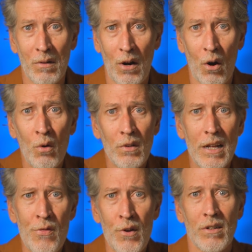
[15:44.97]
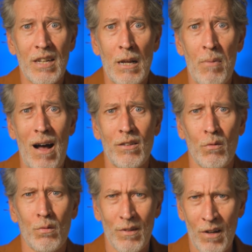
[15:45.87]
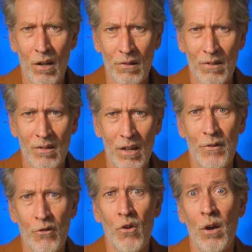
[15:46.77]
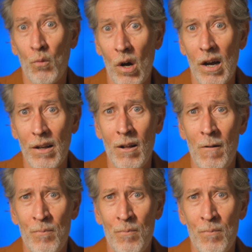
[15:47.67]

but there are only 13 possible results if you're drawing 1.